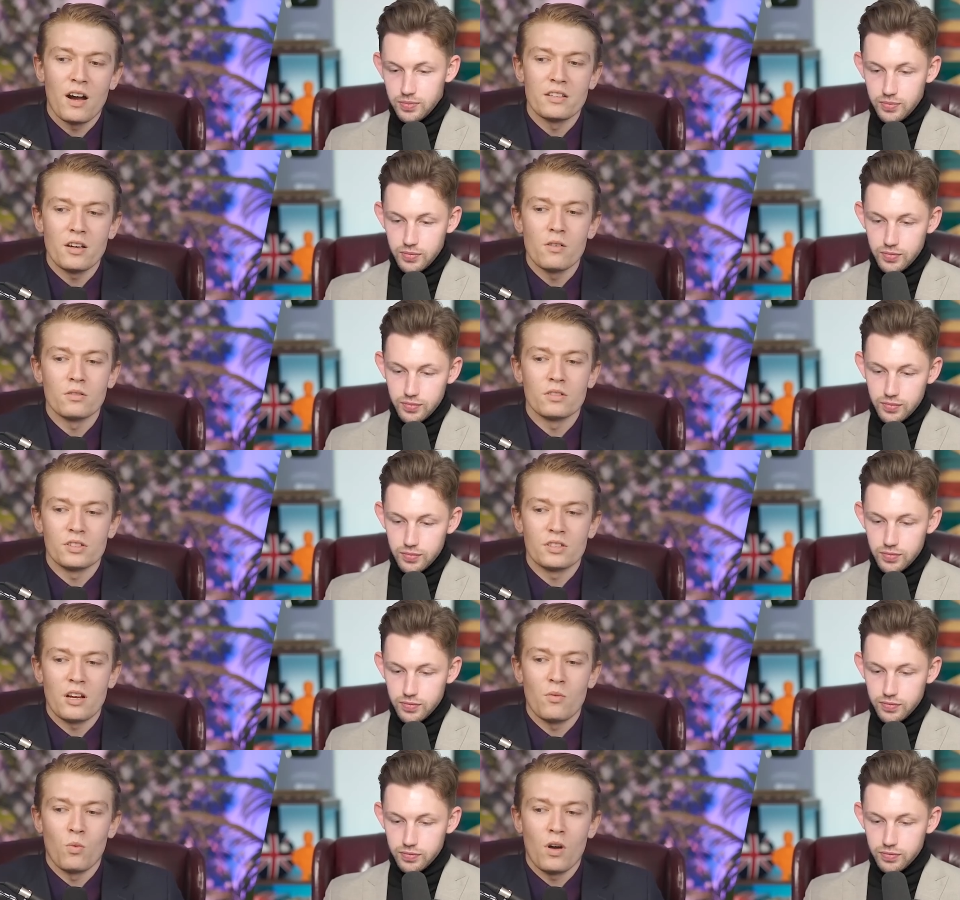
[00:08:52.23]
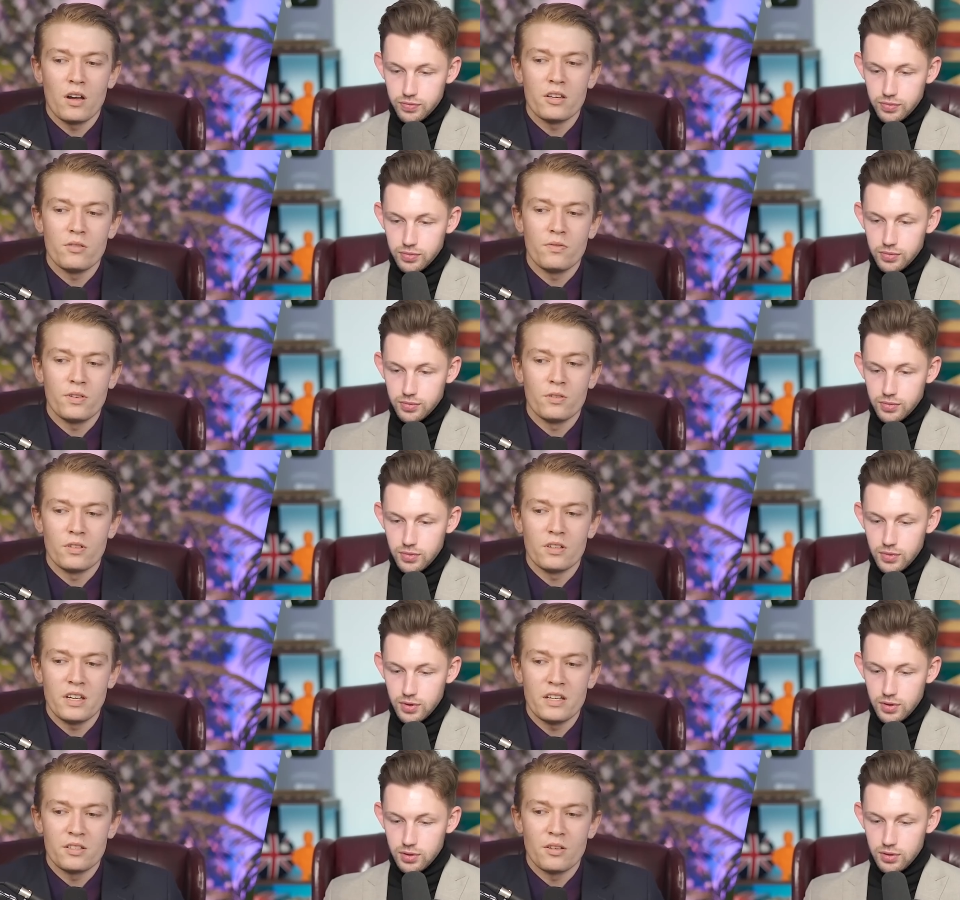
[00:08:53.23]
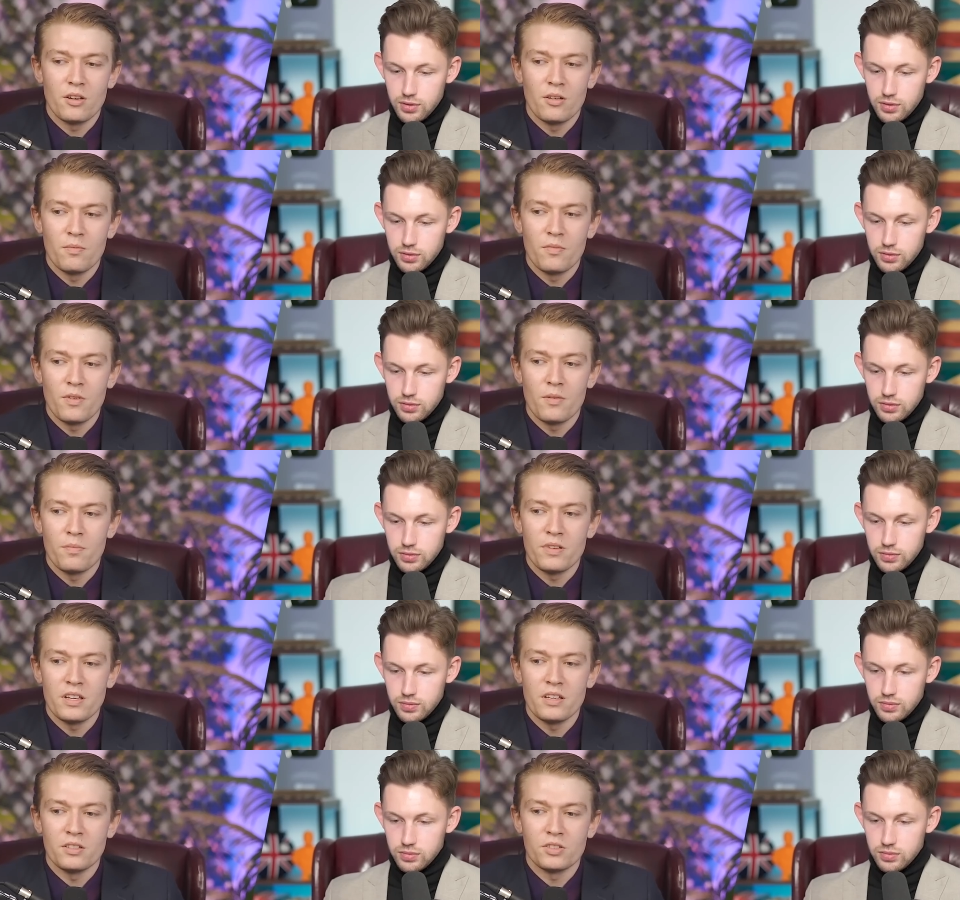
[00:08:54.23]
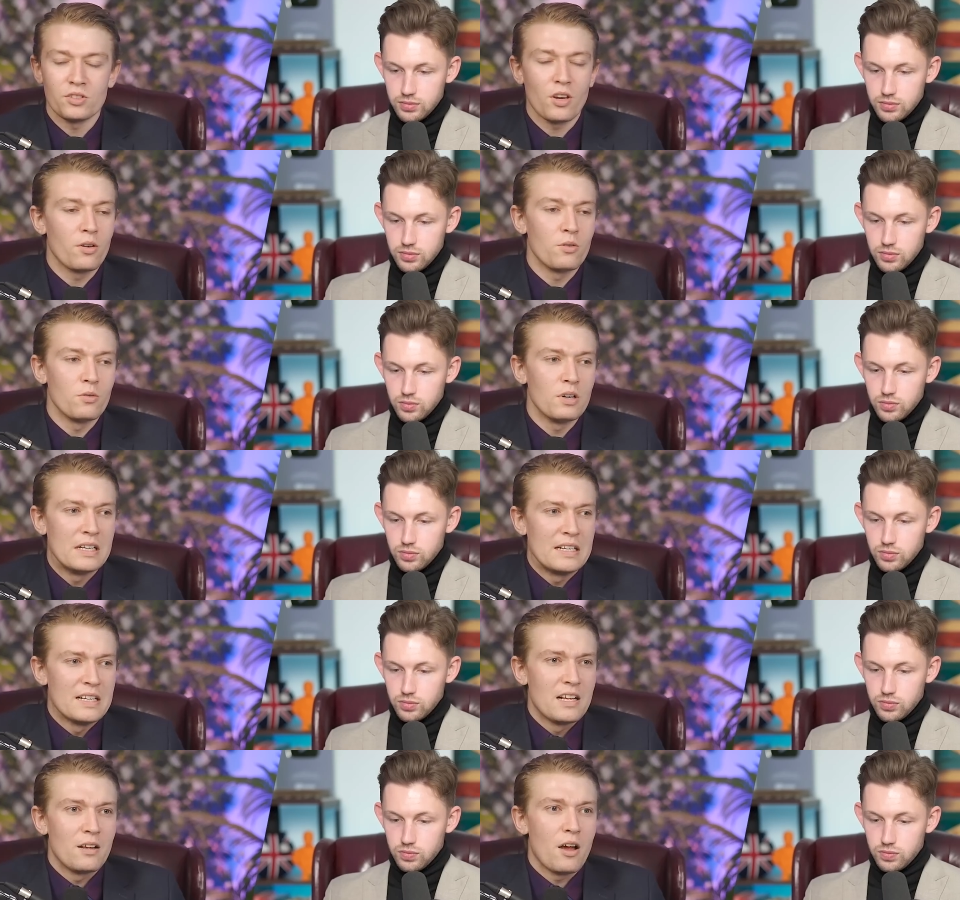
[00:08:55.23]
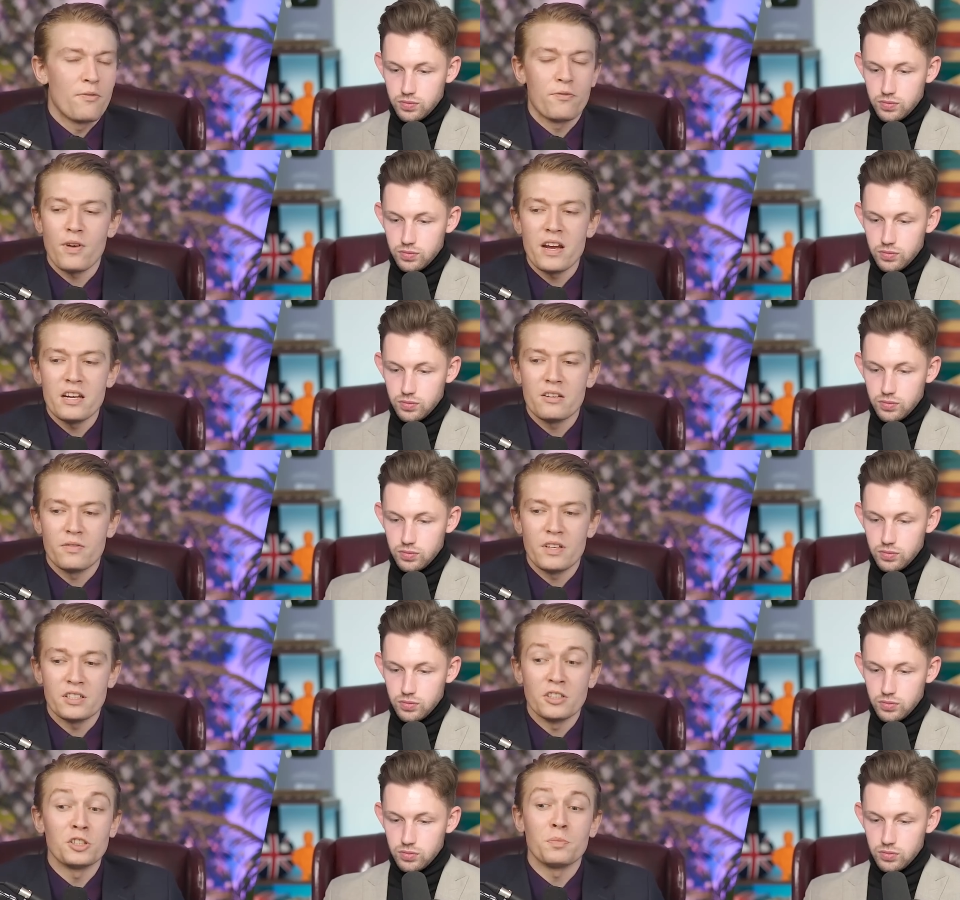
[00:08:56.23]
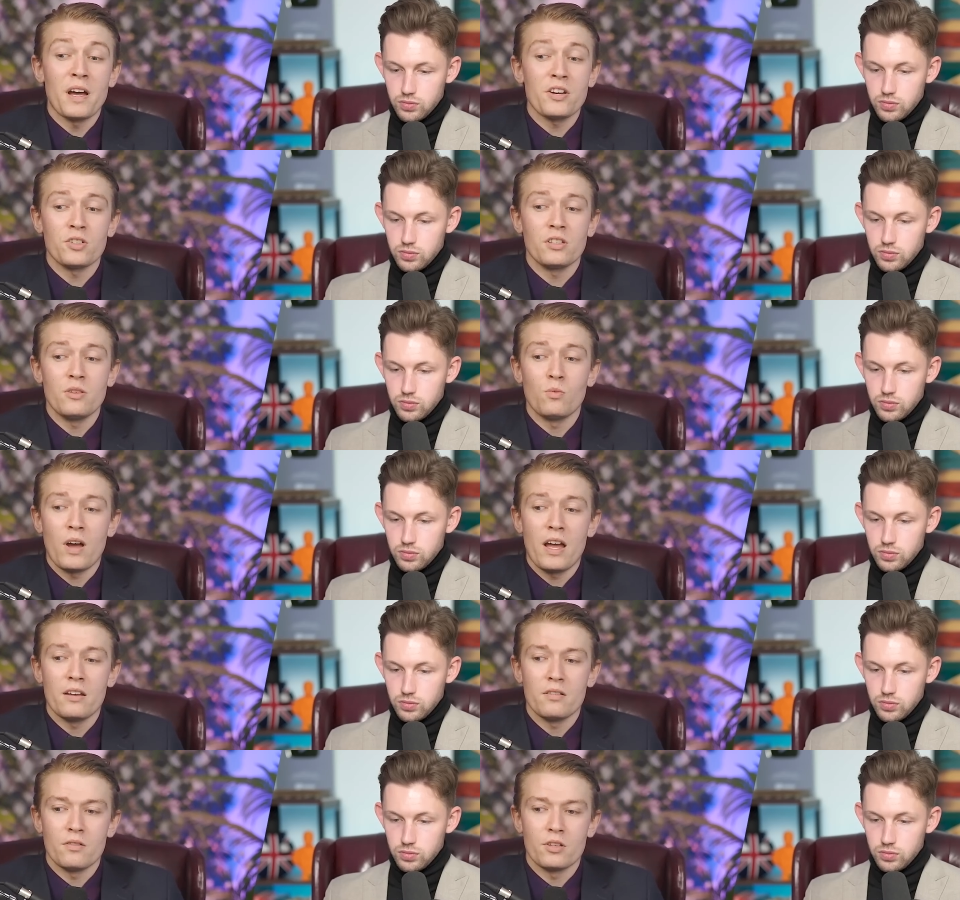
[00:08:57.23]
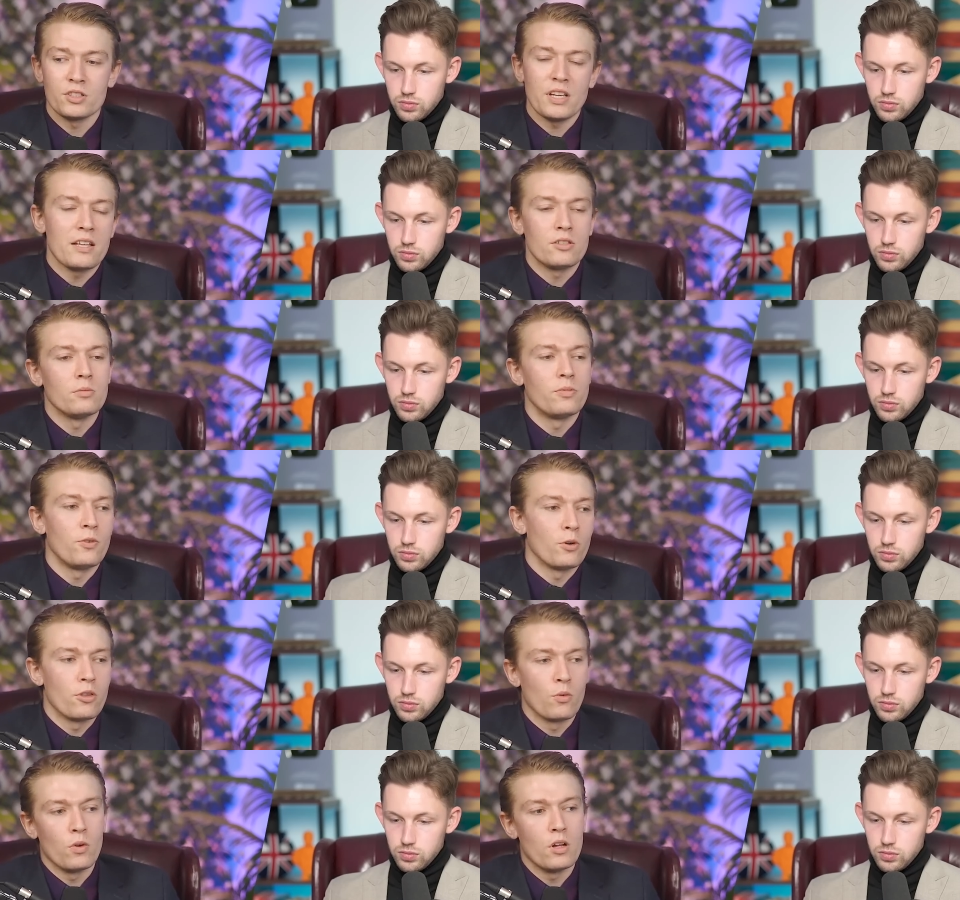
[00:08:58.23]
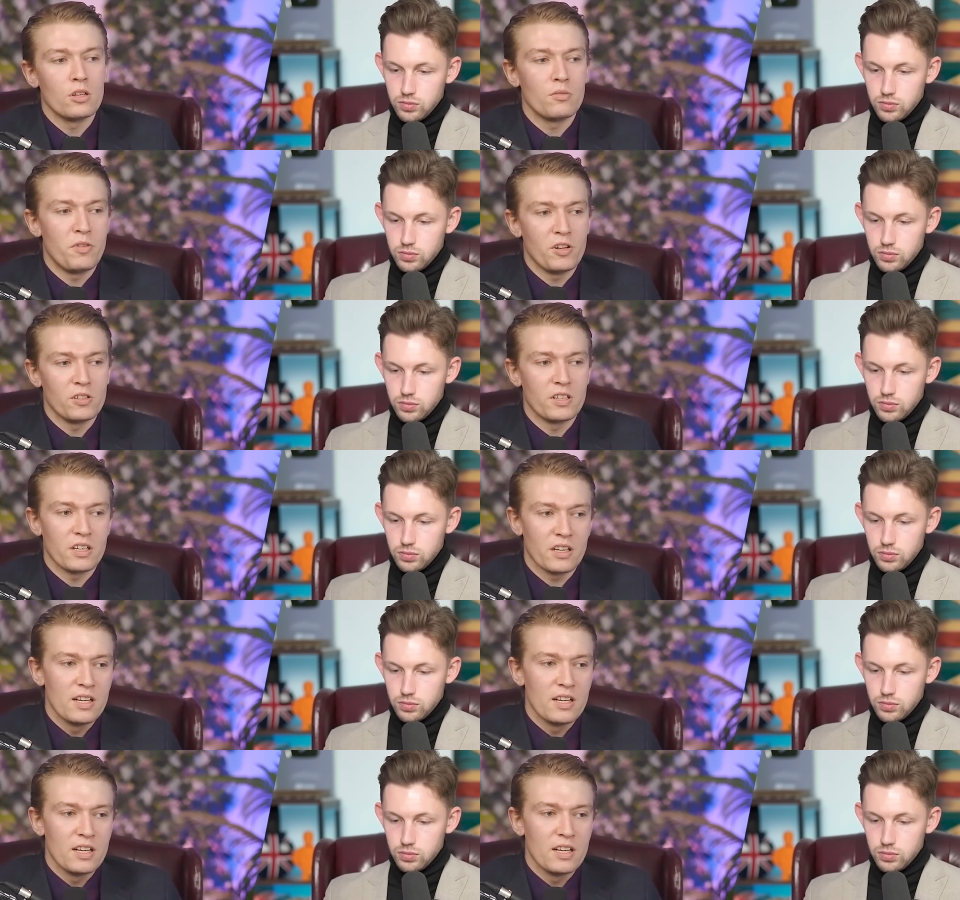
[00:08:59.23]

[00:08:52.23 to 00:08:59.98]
Speaker 1: I don't understand why you feel the need to be so afraid of these, especially when the setup for it, the world building,